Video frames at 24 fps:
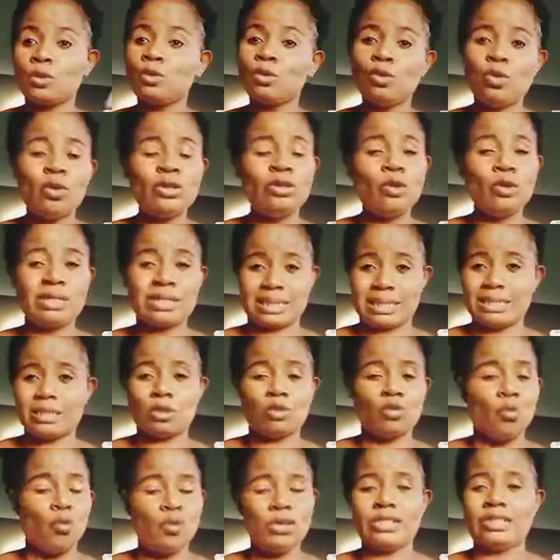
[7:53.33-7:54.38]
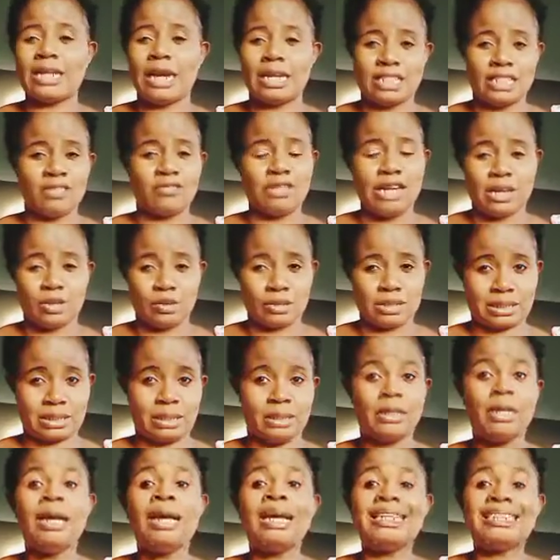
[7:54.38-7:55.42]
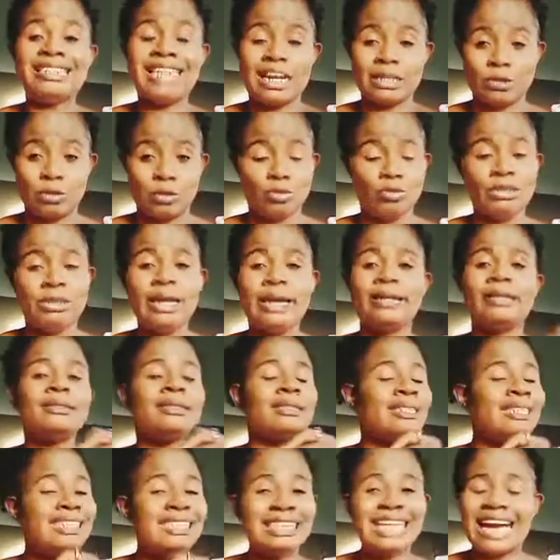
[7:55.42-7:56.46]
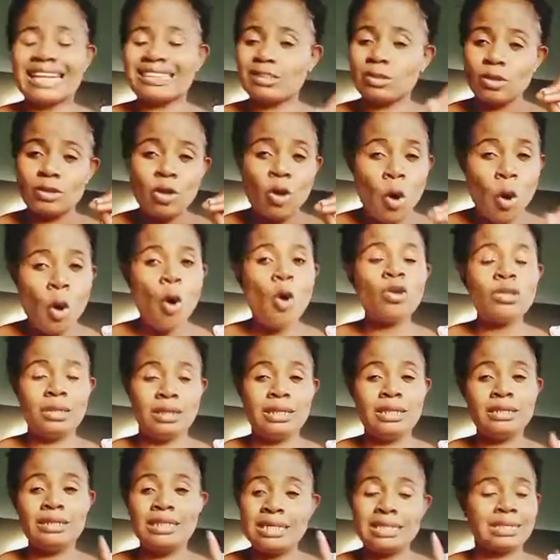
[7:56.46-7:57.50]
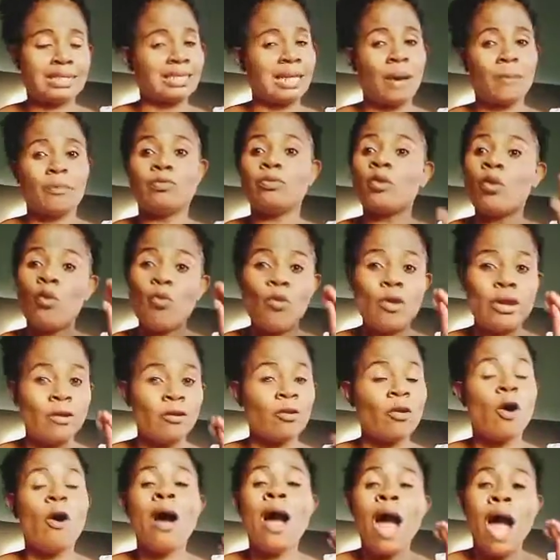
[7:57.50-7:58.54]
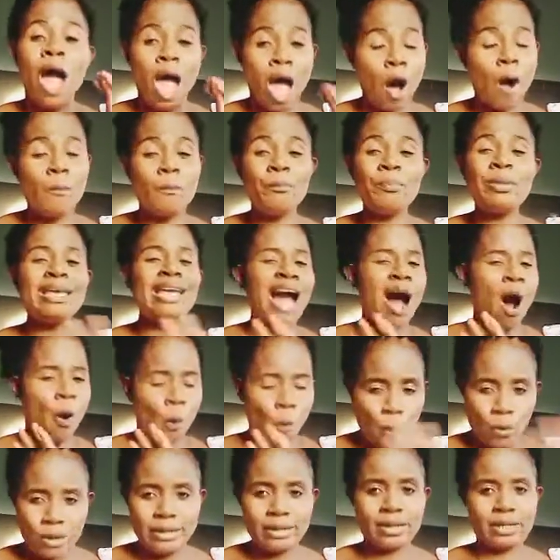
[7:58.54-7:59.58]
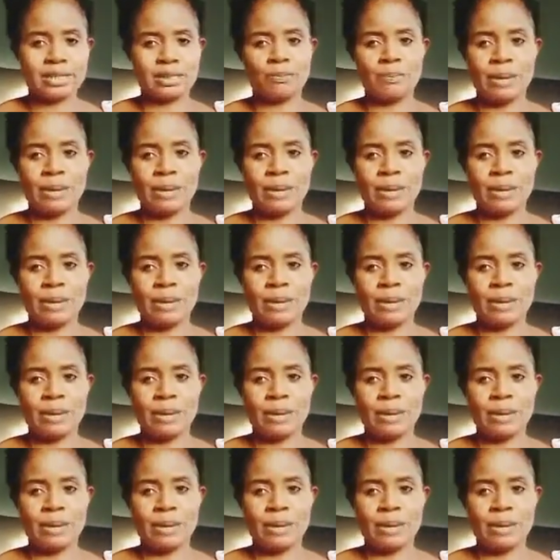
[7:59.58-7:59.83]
You know those things you wish to achieve, you are not seeing that today, that all this psalm will help me and win this